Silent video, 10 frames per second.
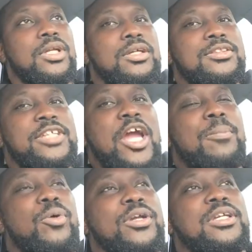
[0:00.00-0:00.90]

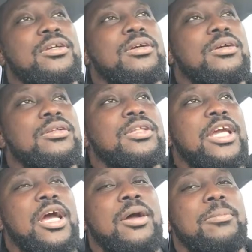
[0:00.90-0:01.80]
ceremony,
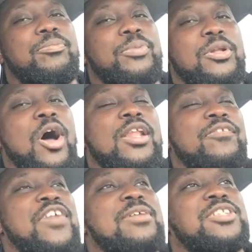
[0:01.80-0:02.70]
for the Hall of
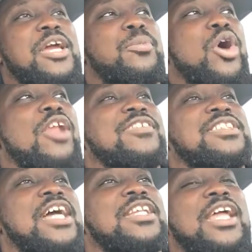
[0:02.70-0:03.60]
Fame ceremony, all of a
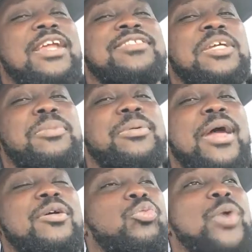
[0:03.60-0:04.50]
sudden I didn't see people
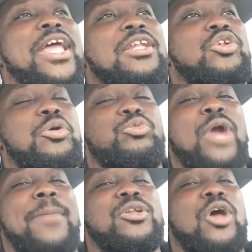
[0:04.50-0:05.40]
that were wailing on him,
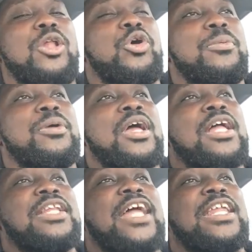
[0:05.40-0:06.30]
crapping all over
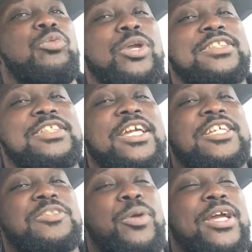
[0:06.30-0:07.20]
him. Now they want to sing
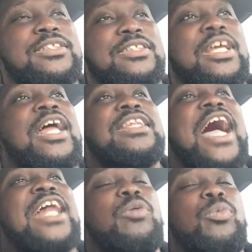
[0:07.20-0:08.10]
his praises.
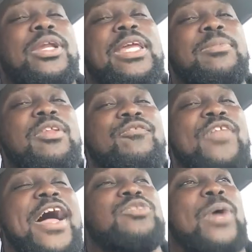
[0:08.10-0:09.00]
Now they want to give him the
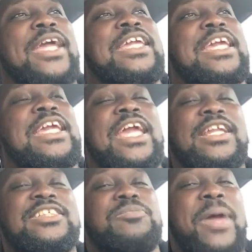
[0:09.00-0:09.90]
flowers while he ain't here
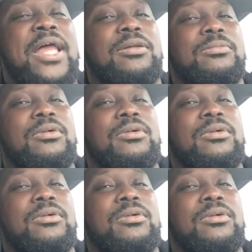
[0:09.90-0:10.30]
to smell them.